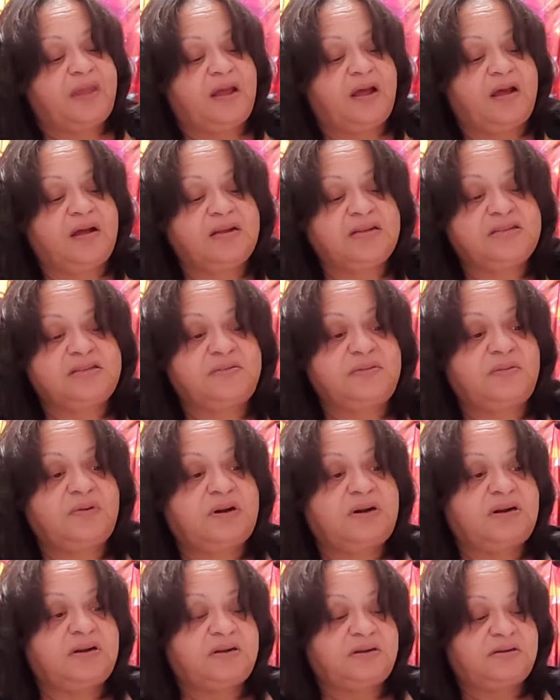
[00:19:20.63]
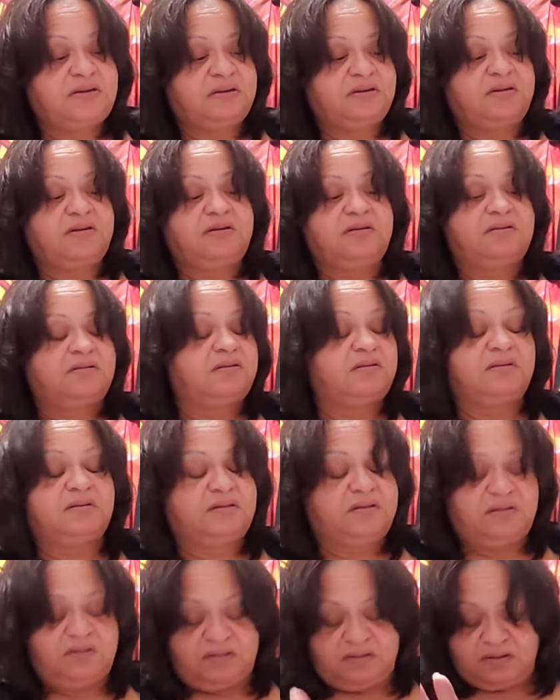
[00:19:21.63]
Yeah, because we want to
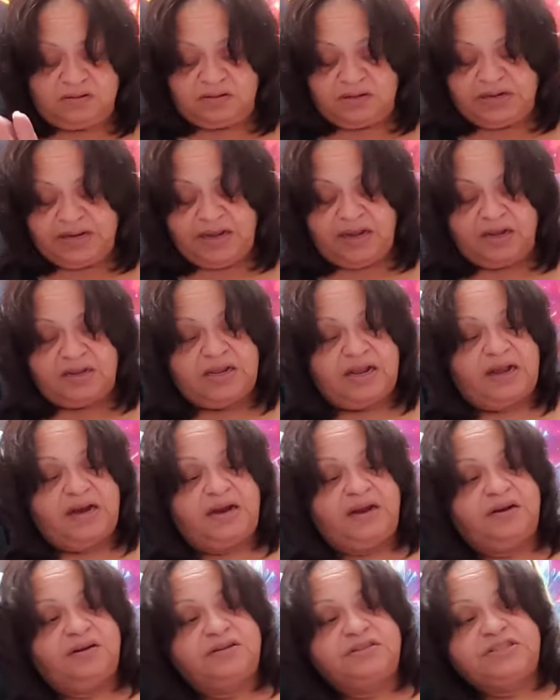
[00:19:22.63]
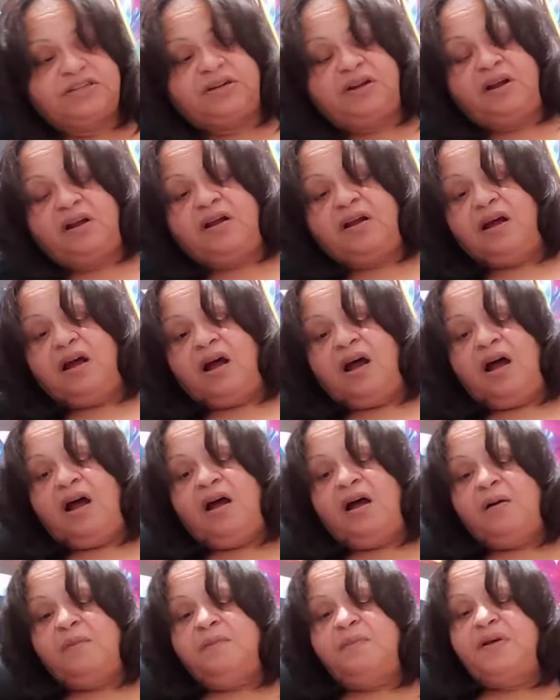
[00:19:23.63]
dead that energy.
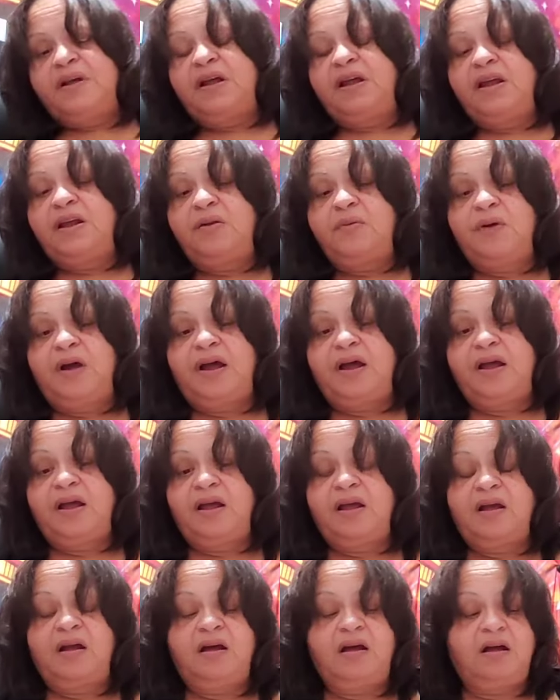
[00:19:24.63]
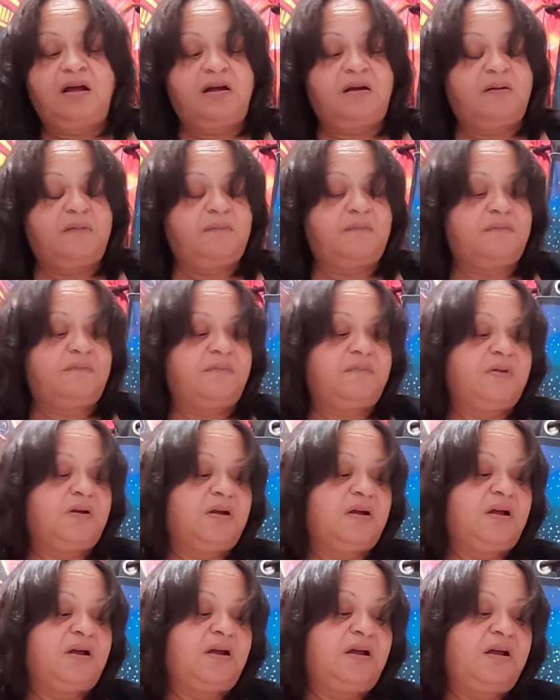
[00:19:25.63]
But anyway,
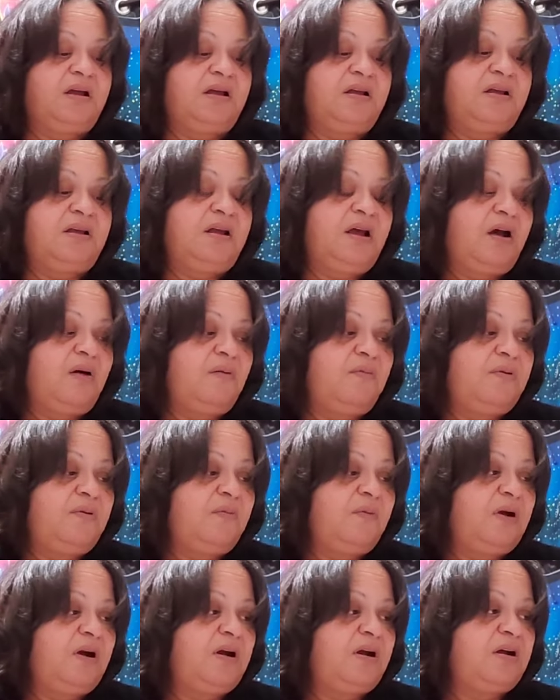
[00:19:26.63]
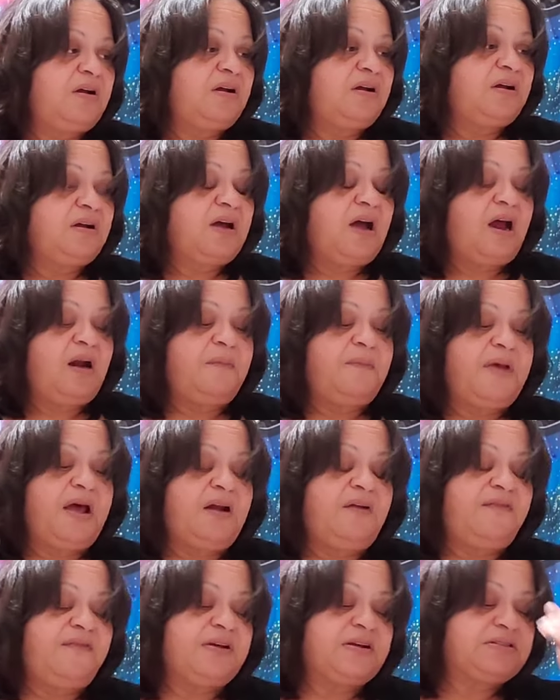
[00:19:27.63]
yeah, we want to kind of
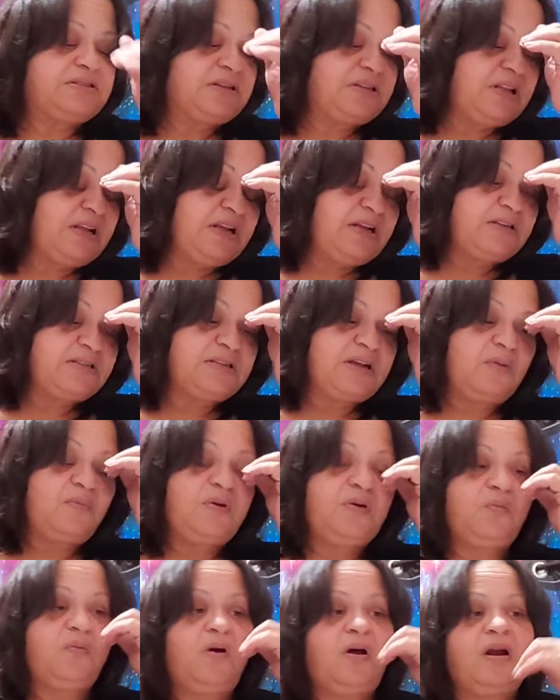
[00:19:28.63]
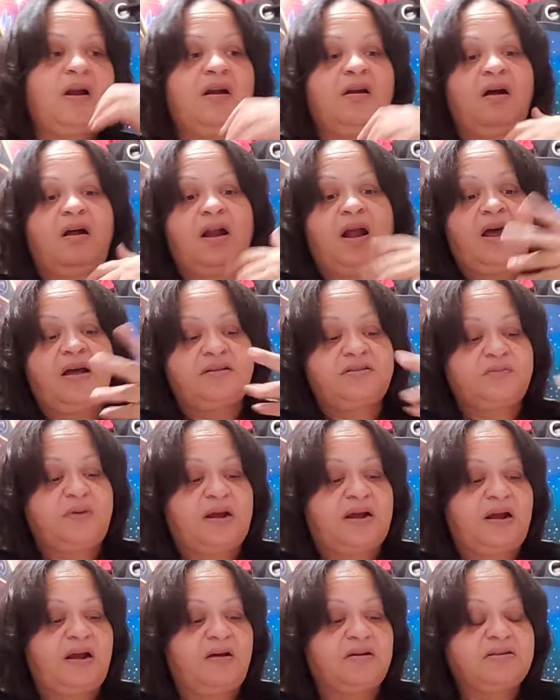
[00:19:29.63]
manifest the things that we want in our lives
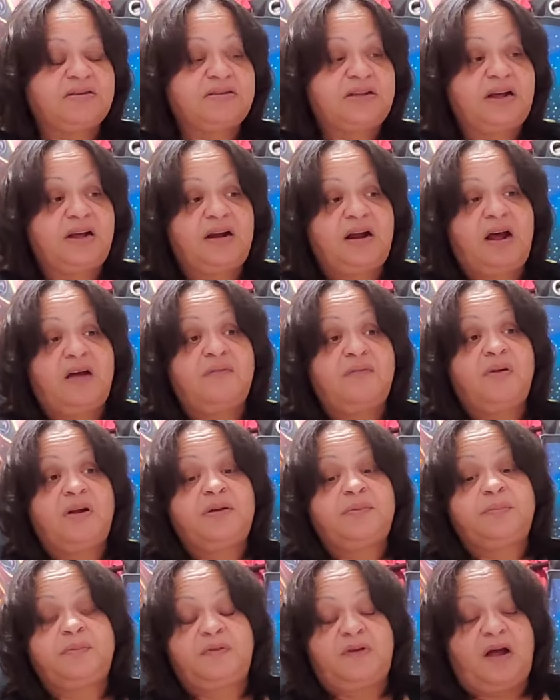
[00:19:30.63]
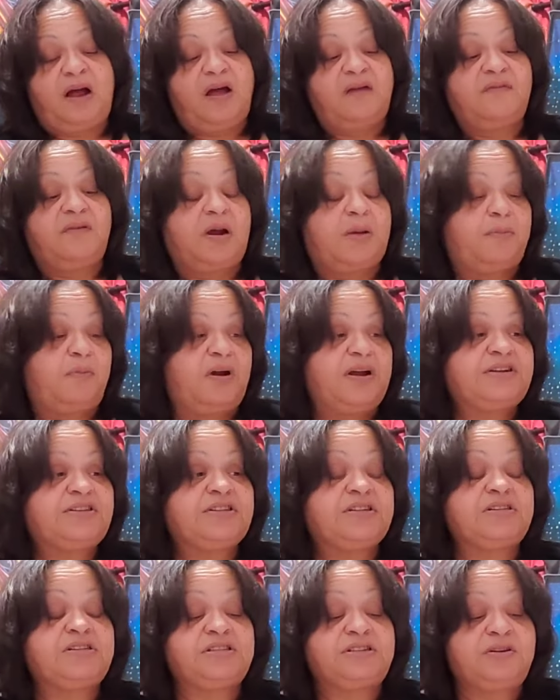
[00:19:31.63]
right now and stay in high
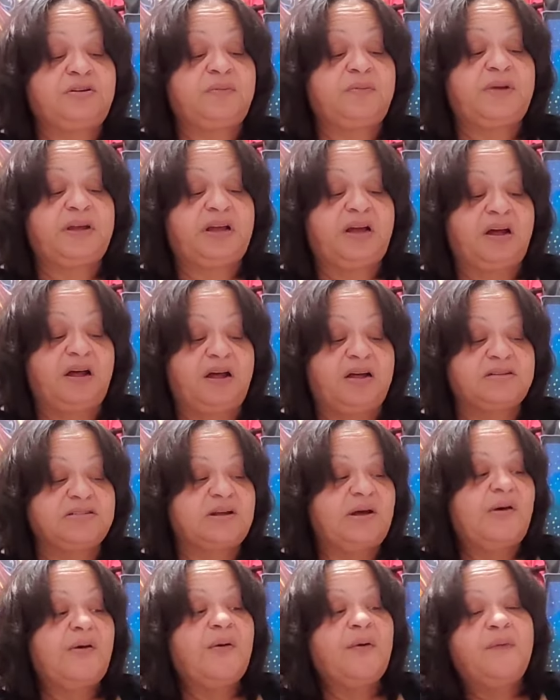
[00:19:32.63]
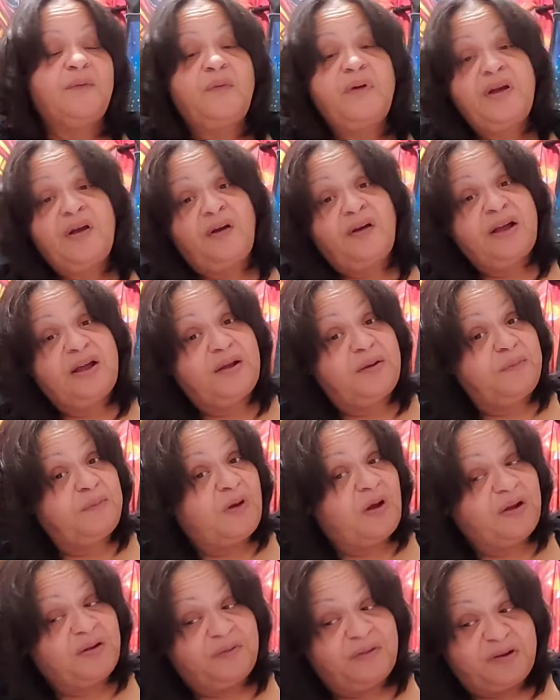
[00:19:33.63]
vibration too, because we are in
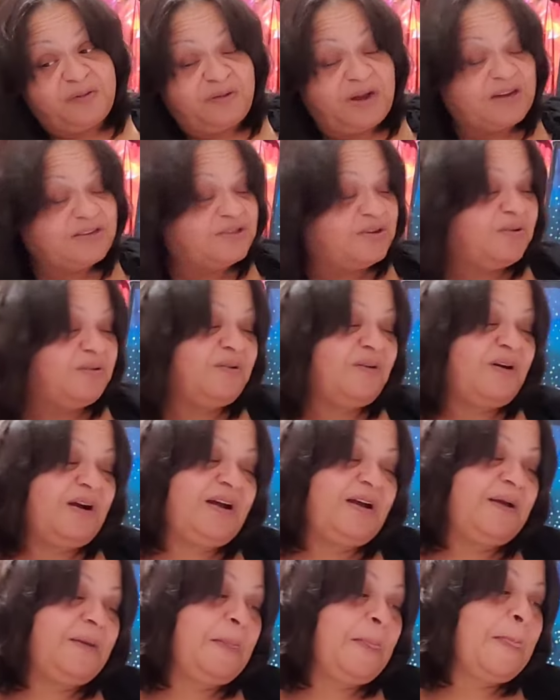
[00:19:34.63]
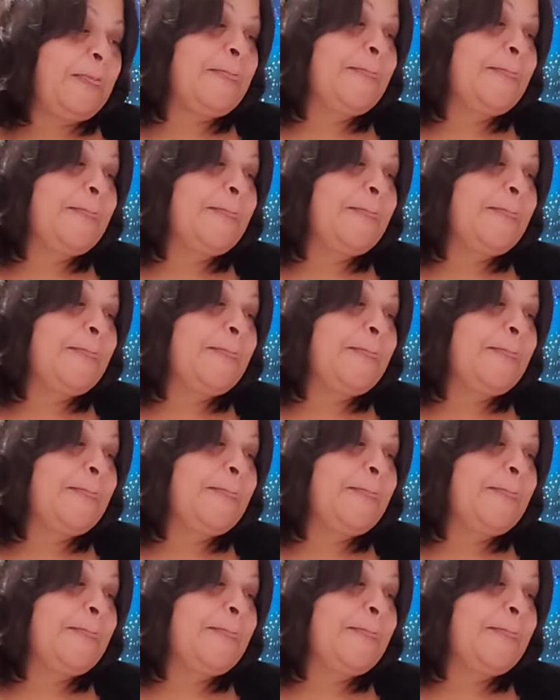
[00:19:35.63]
Mercury retrograde.